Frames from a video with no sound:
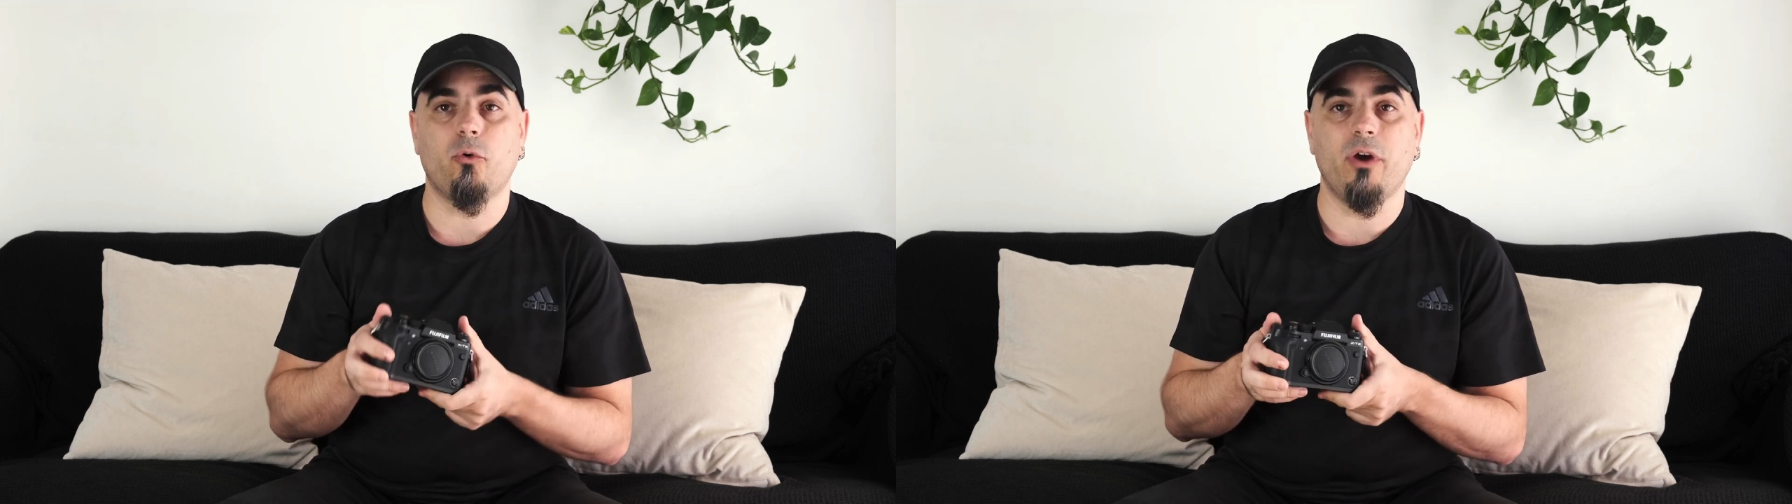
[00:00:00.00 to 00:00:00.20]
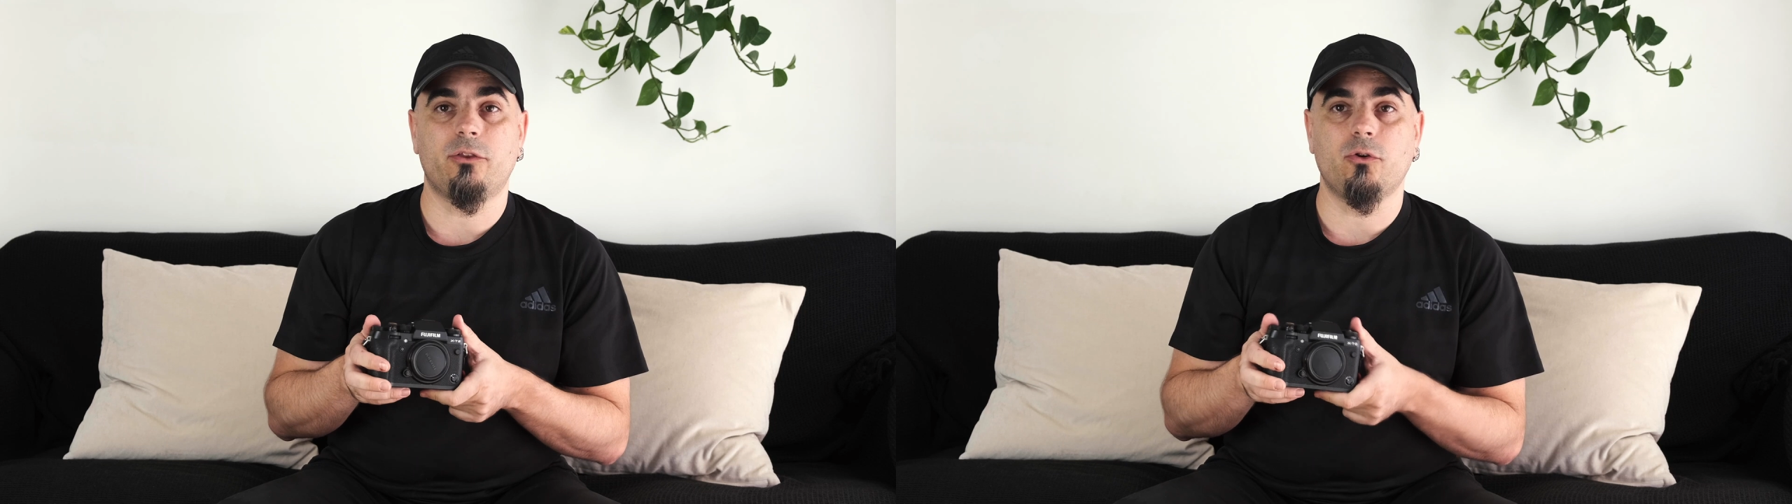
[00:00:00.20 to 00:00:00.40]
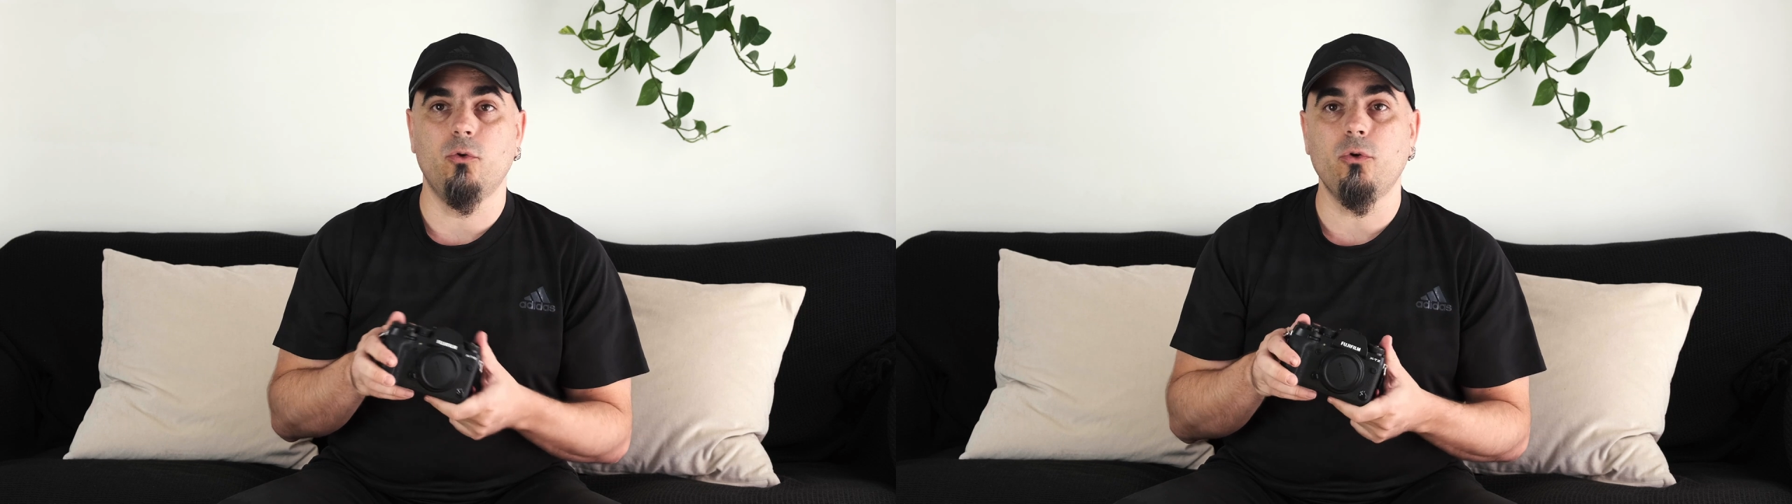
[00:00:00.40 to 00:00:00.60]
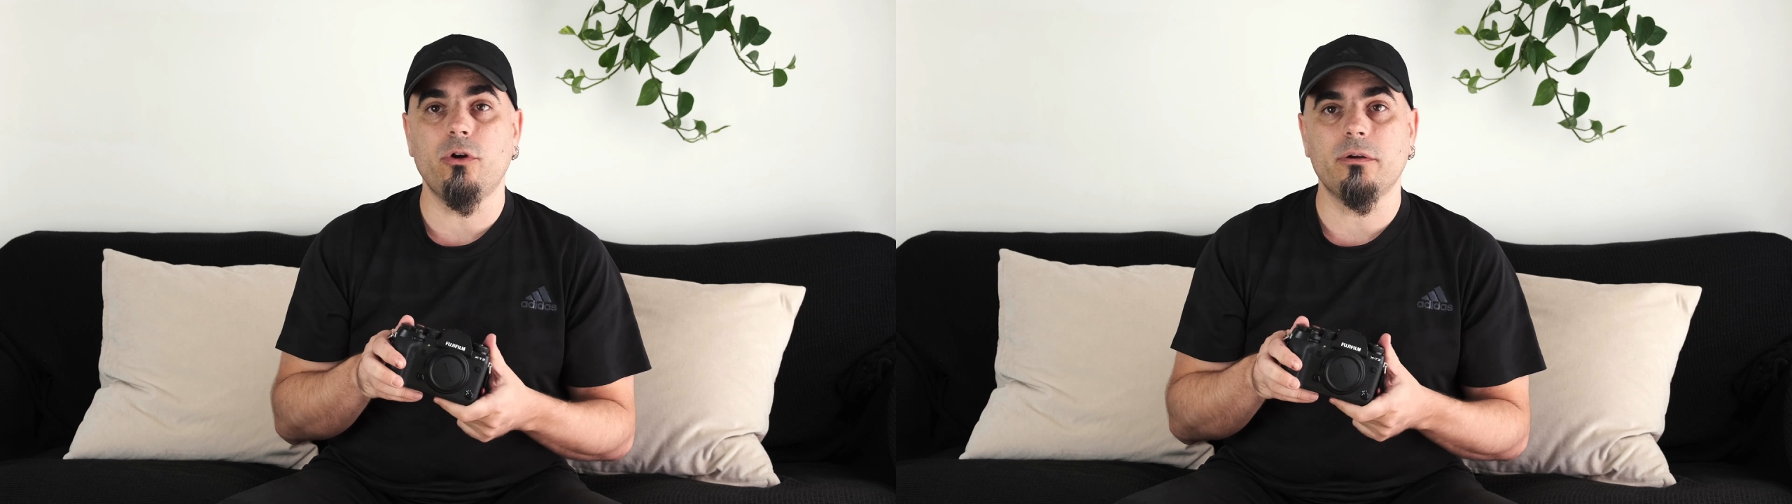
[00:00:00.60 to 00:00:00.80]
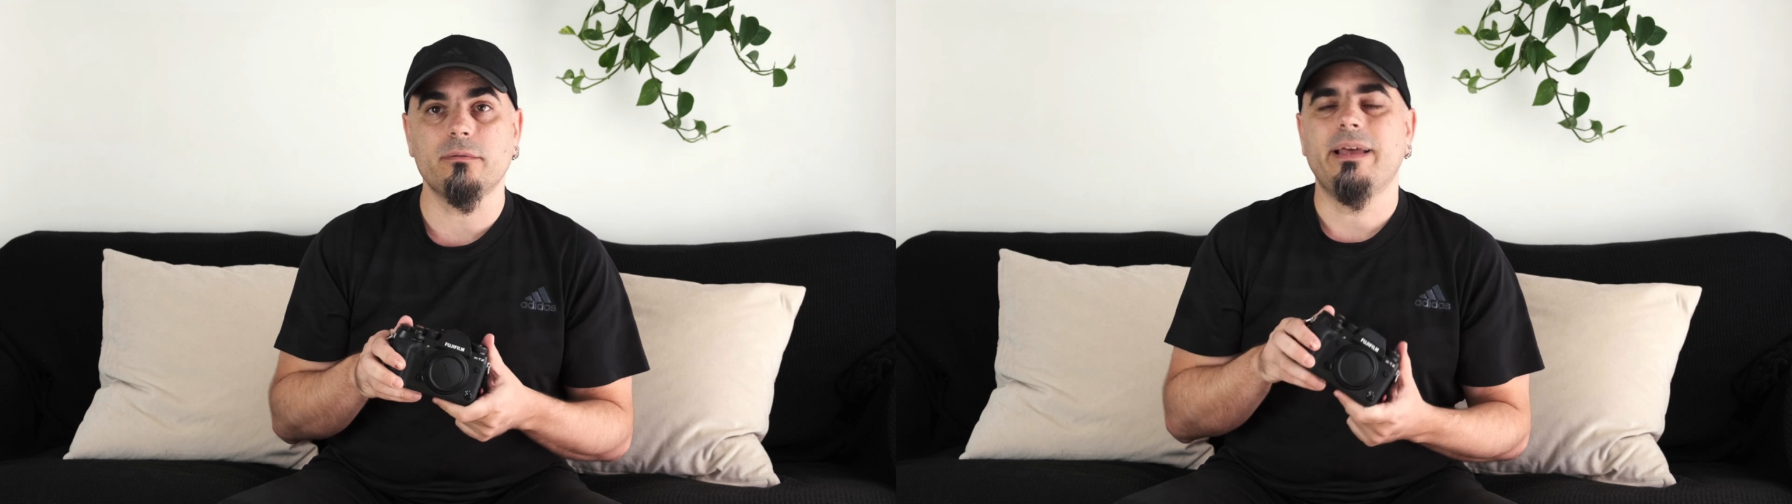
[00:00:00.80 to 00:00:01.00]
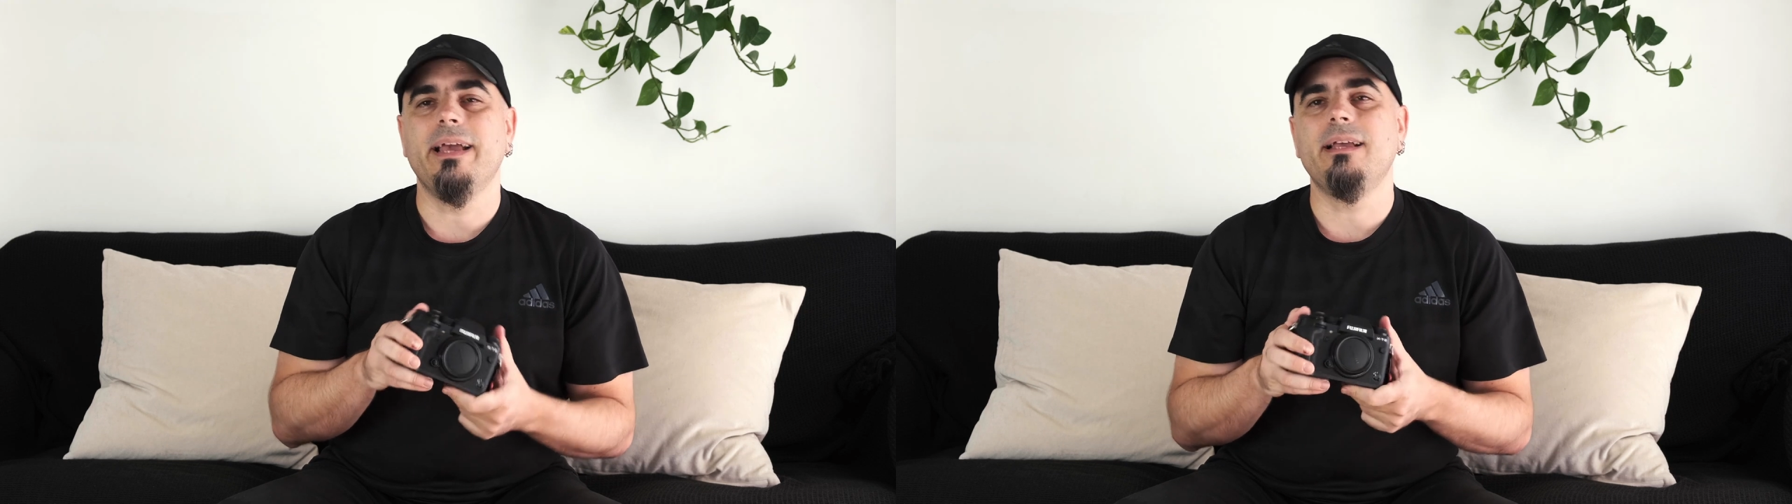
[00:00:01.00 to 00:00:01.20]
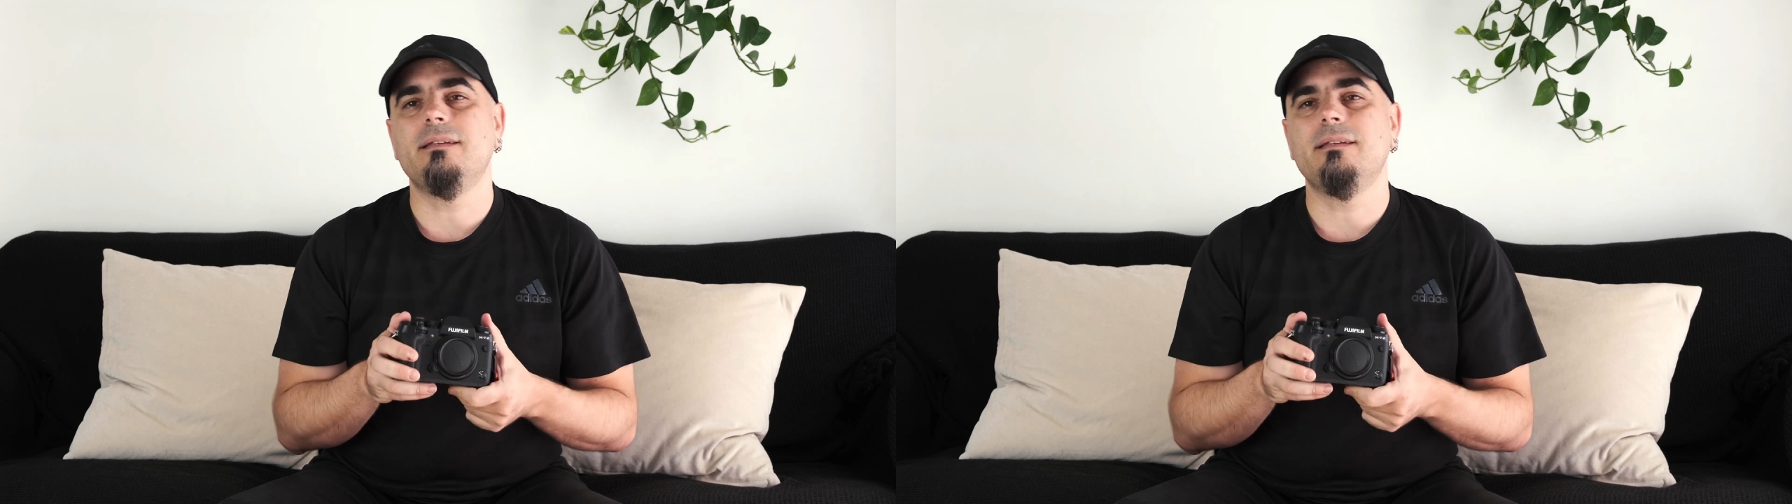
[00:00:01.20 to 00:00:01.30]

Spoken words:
retro look that